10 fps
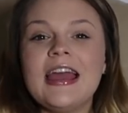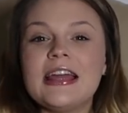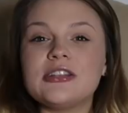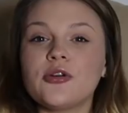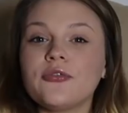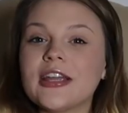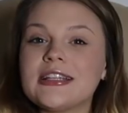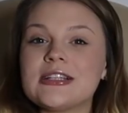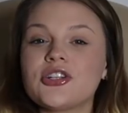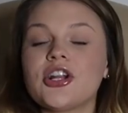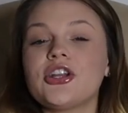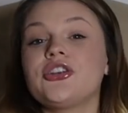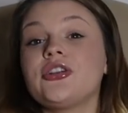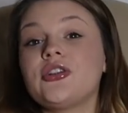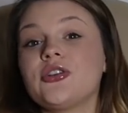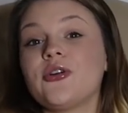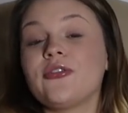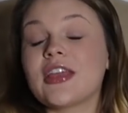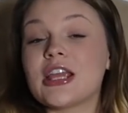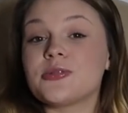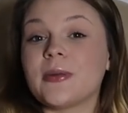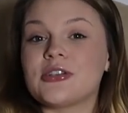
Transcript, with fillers: And don't forget to turn on your little notification